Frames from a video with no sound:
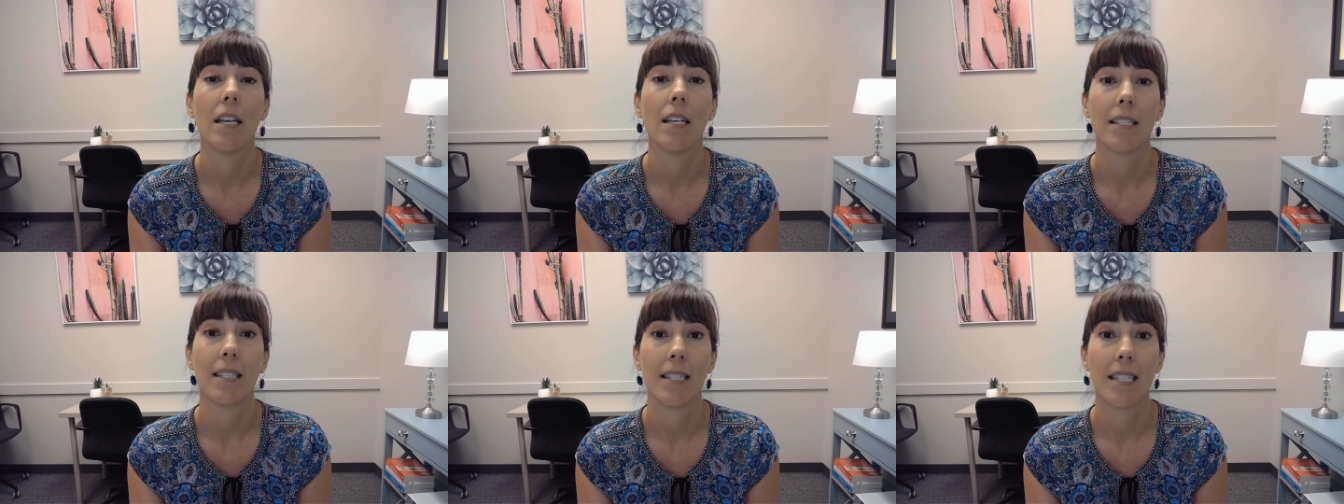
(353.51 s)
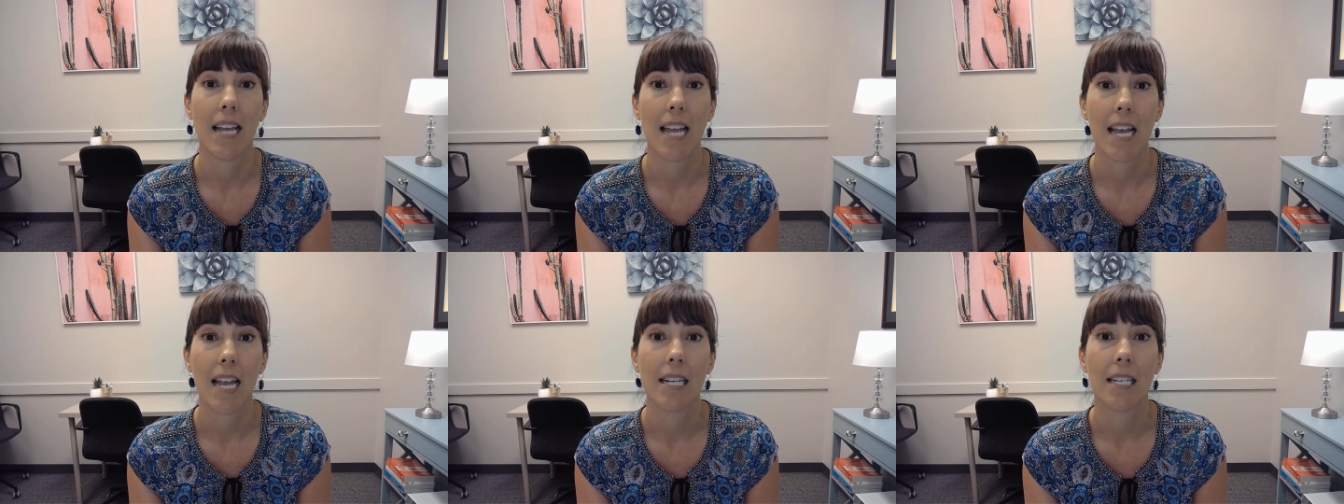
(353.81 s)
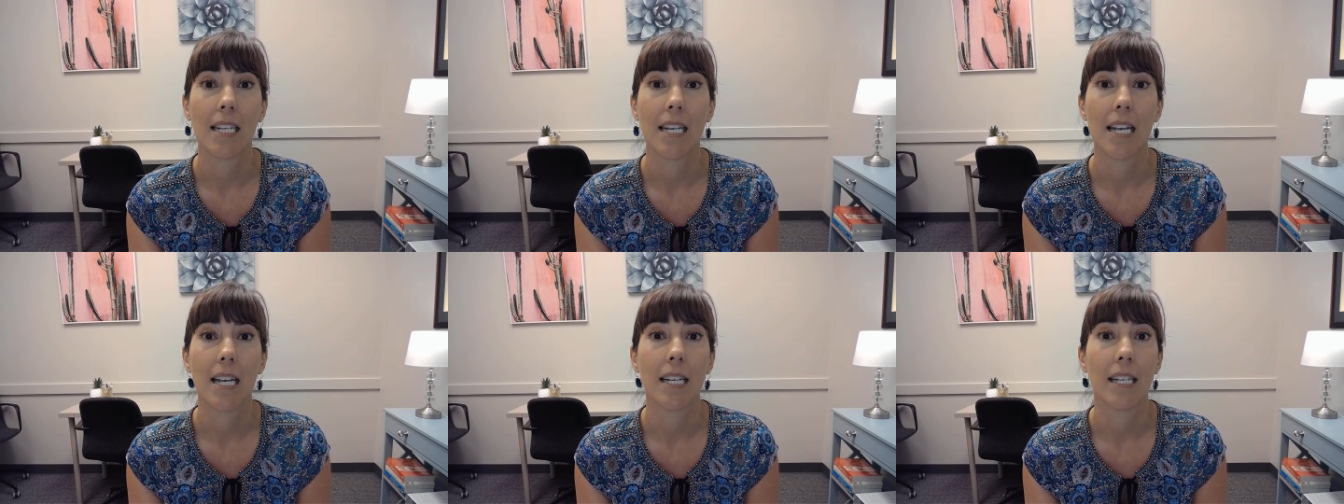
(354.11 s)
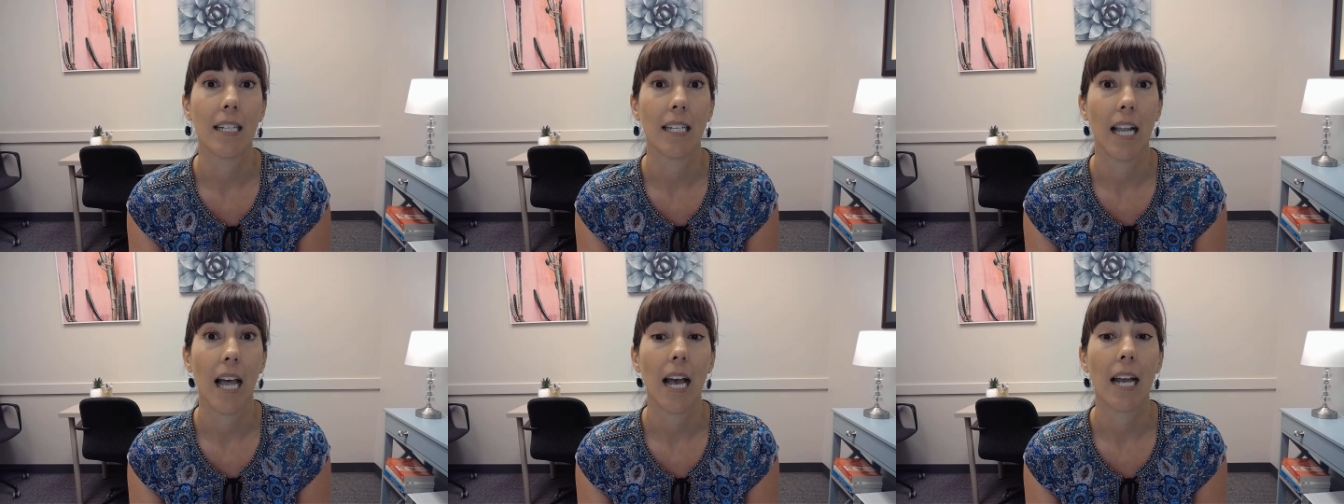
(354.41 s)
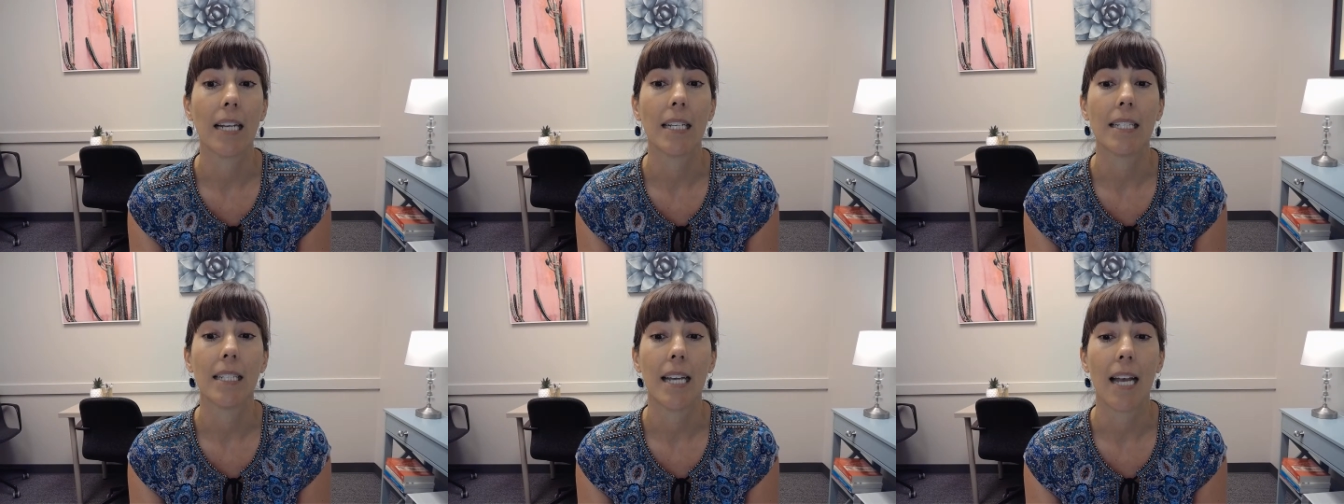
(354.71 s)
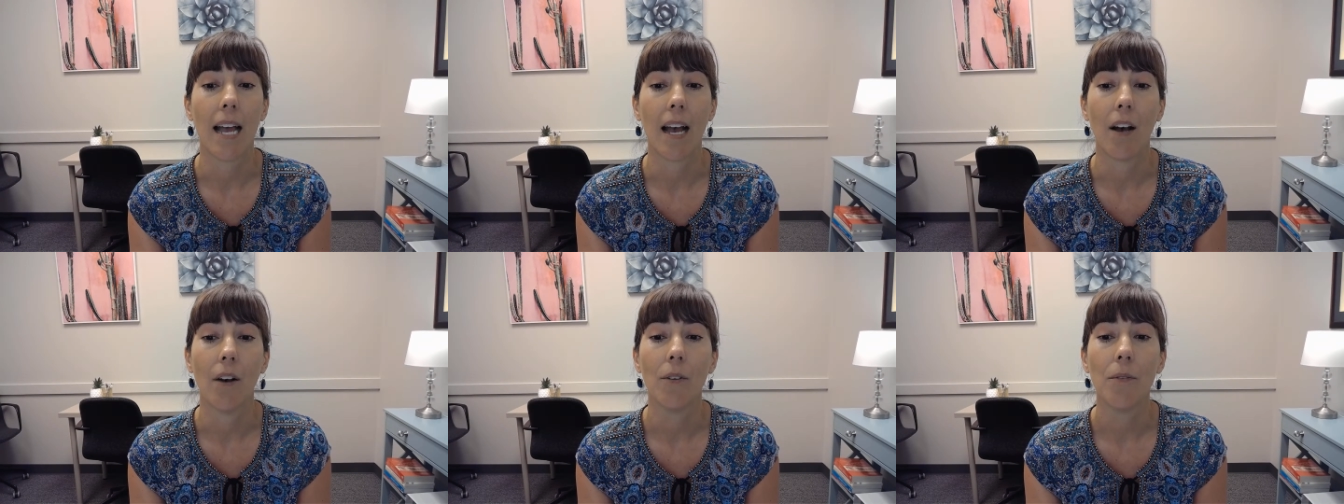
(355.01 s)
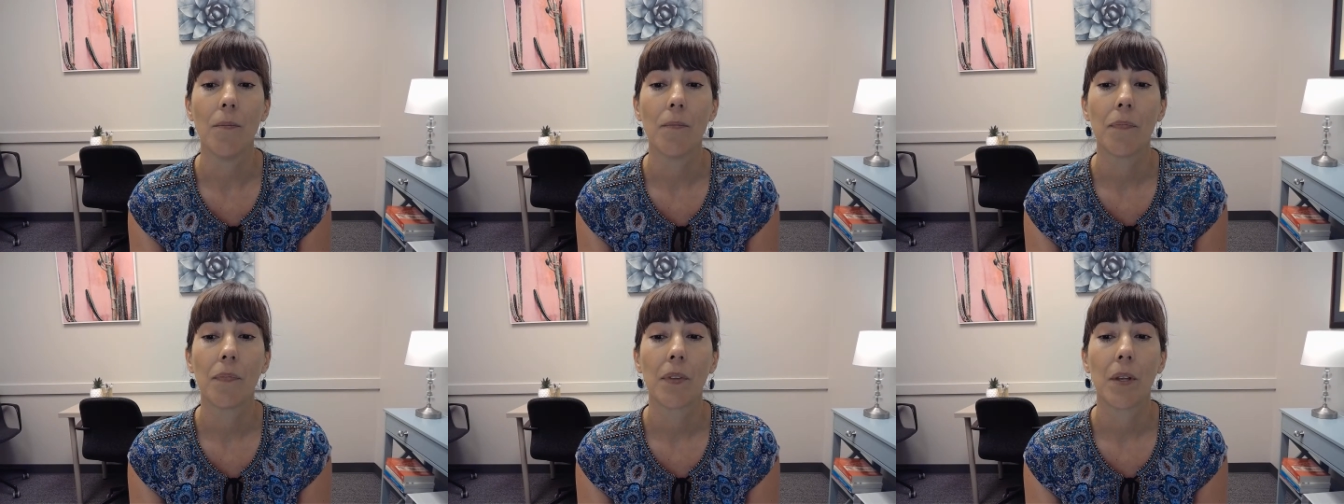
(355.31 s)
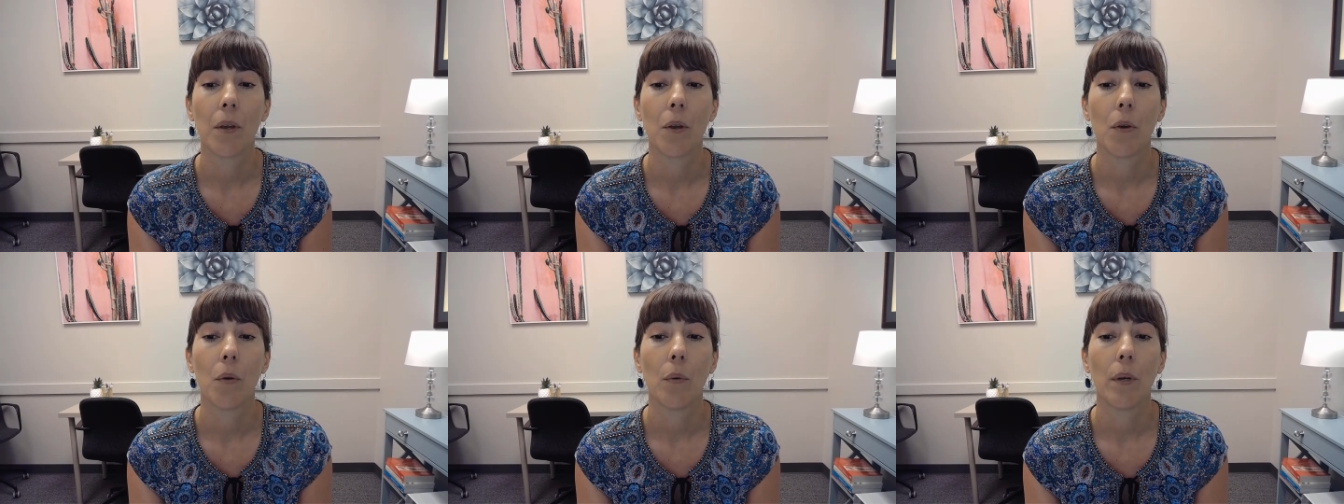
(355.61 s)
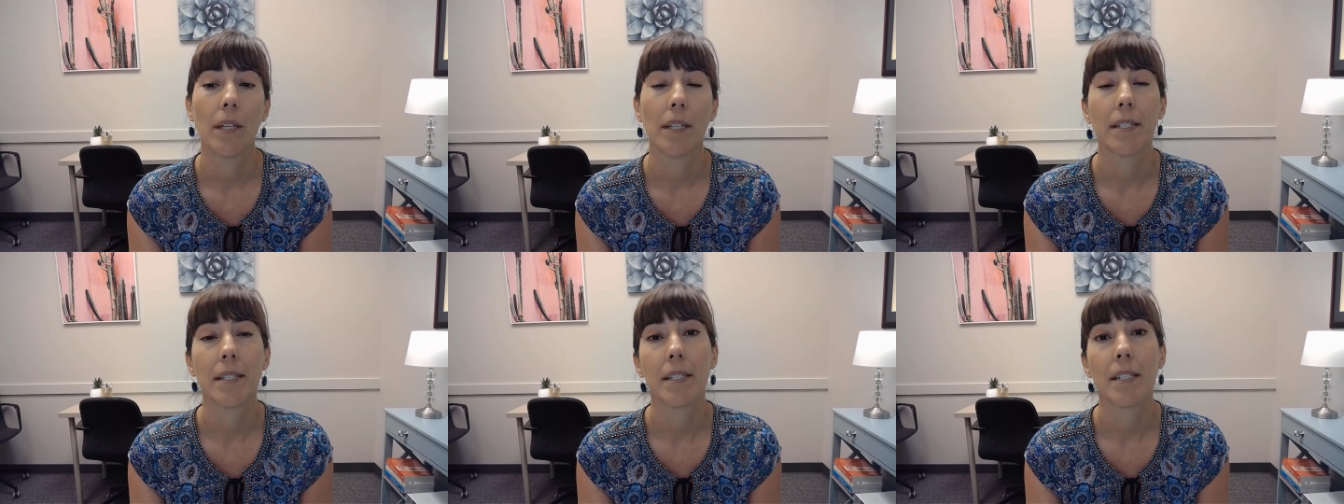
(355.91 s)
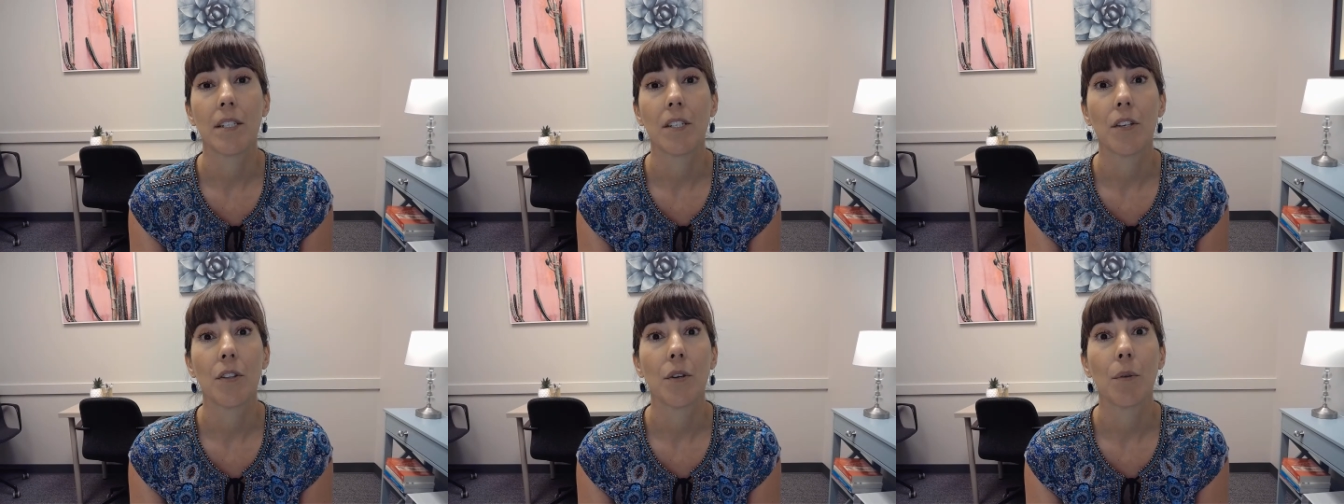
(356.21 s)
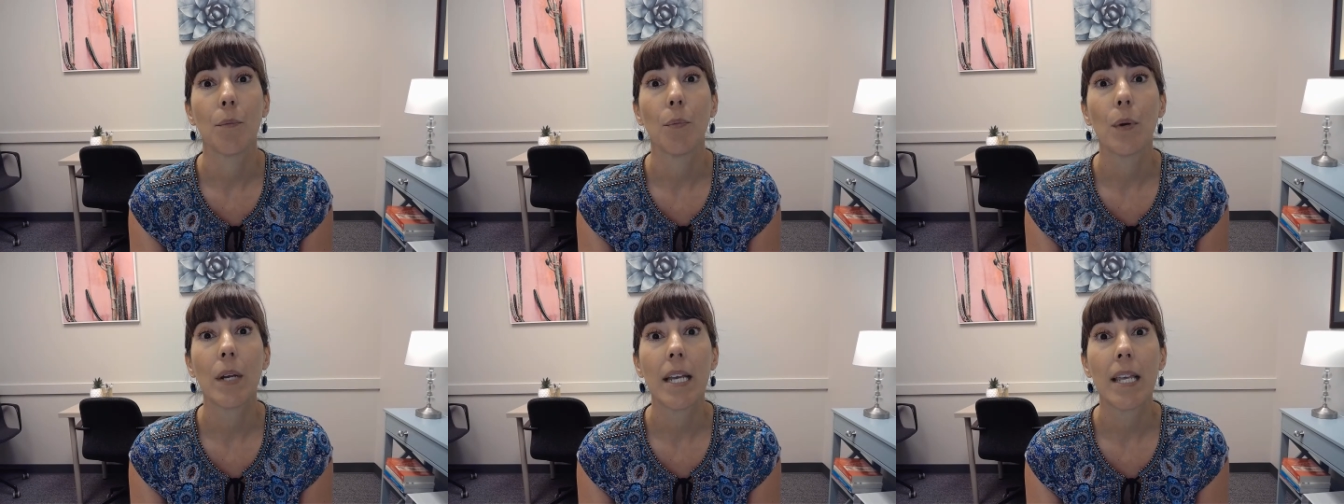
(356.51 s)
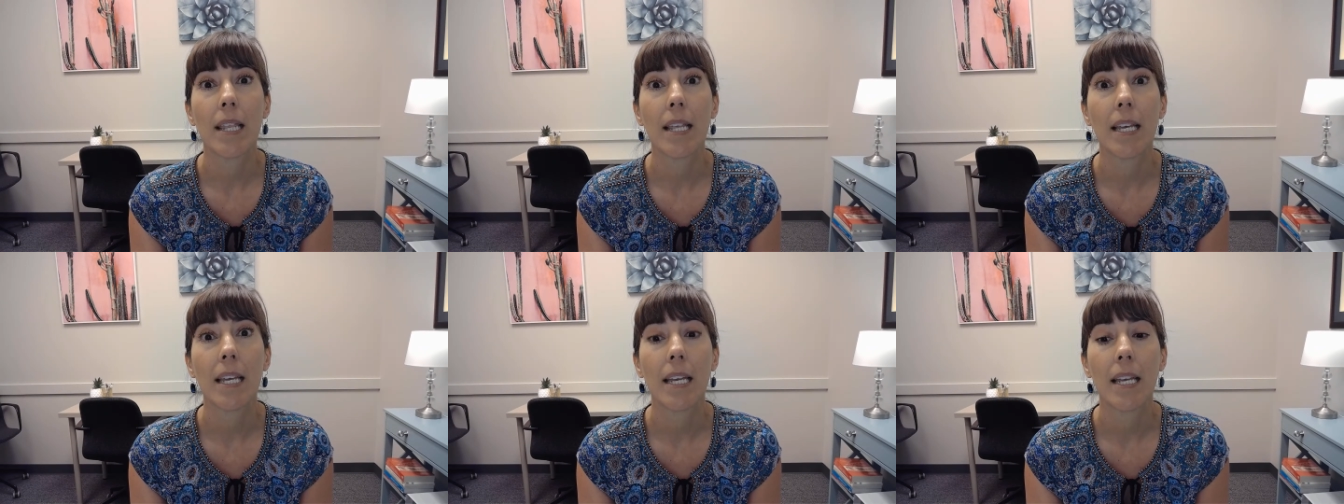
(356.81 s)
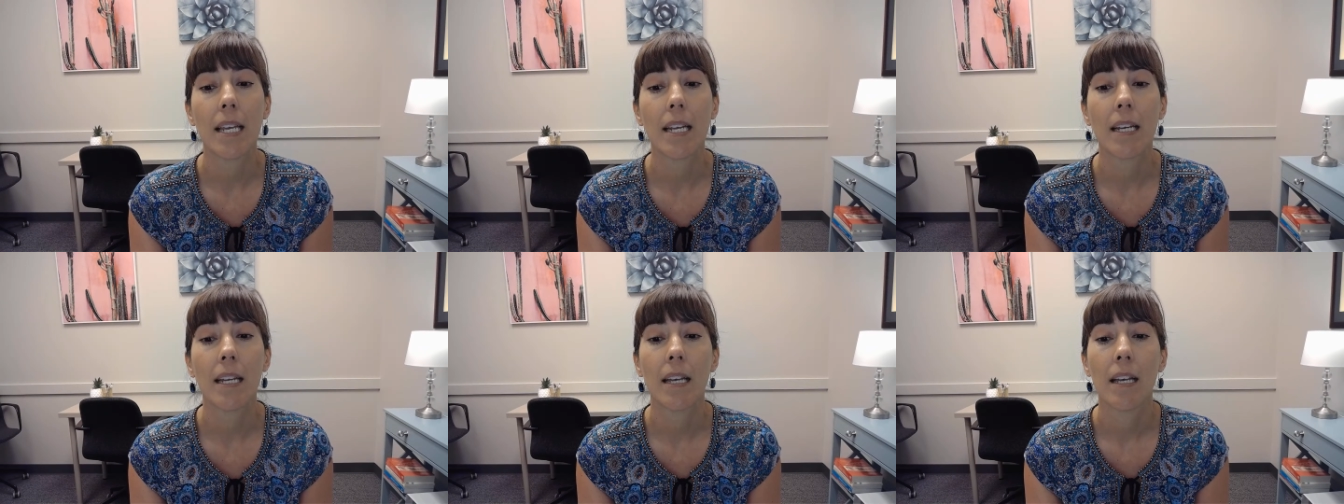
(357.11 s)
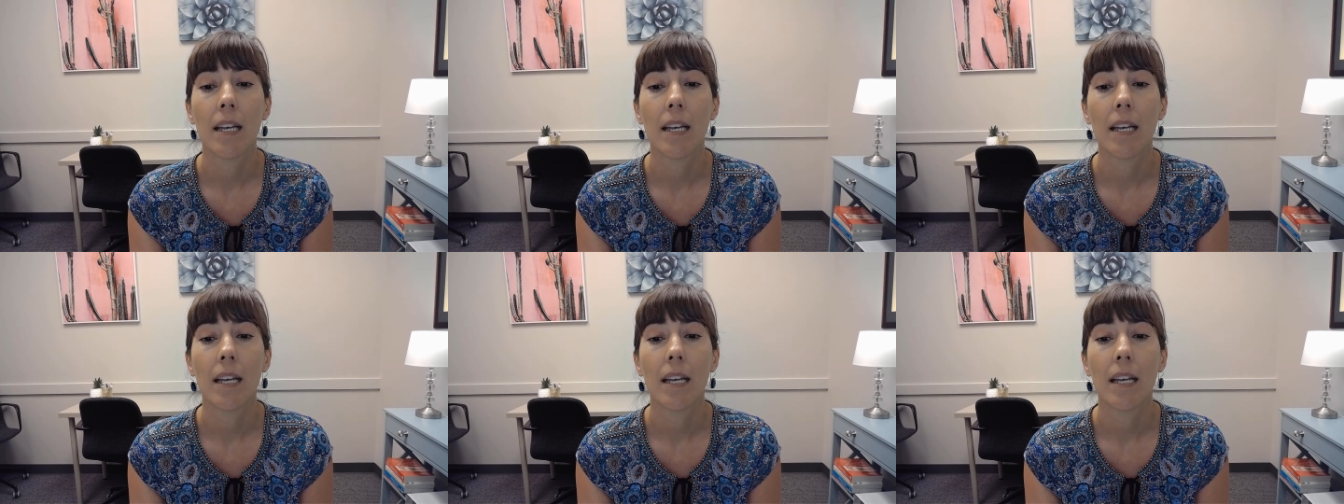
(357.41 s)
standing and lying down. We listen to their breathing.